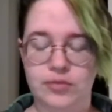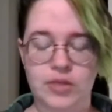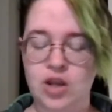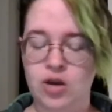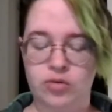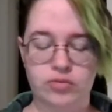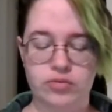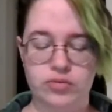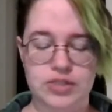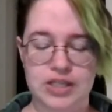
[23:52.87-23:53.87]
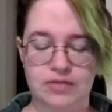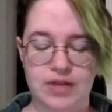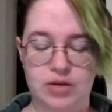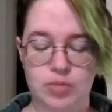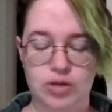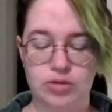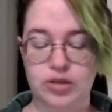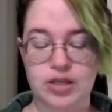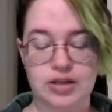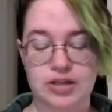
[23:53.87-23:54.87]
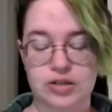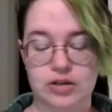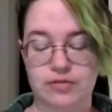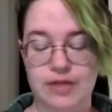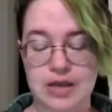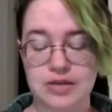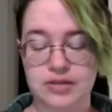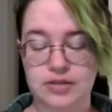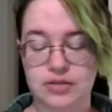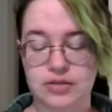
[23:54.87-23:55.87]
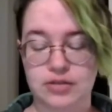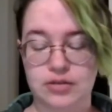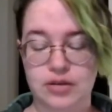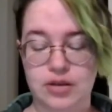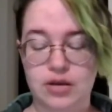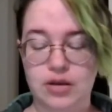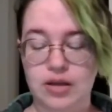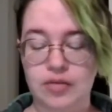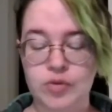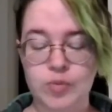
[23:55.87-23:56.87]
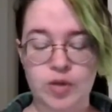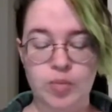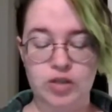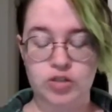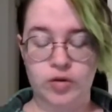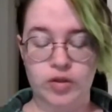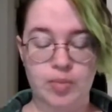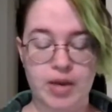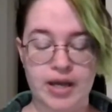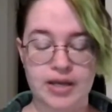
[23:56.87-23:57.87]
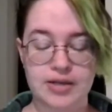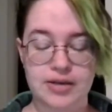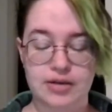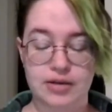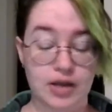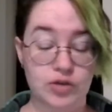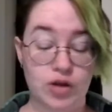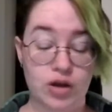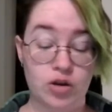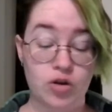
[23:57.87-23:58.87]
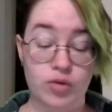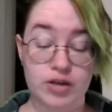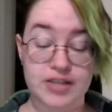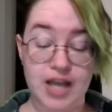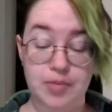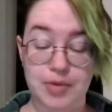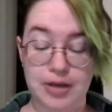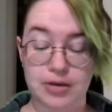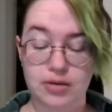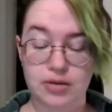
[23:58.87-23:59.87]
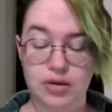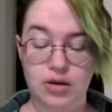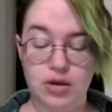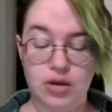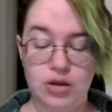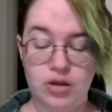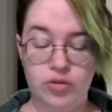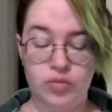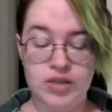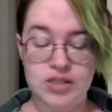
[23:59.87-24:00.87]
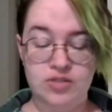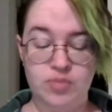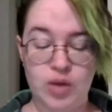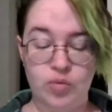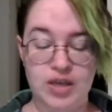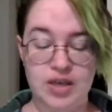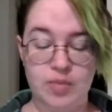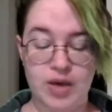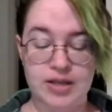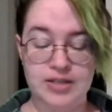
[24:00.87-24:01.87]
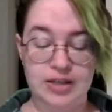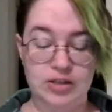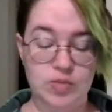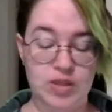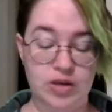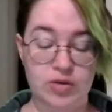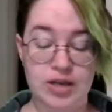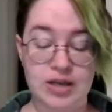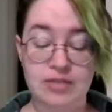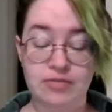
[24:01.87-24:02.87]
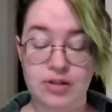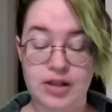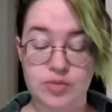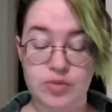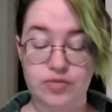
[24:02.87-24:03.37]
"No," said Faramir, looking into her face. "It was but a picture in the mind. I do not know what is happening. The reason of my waking mind tells me that great evil has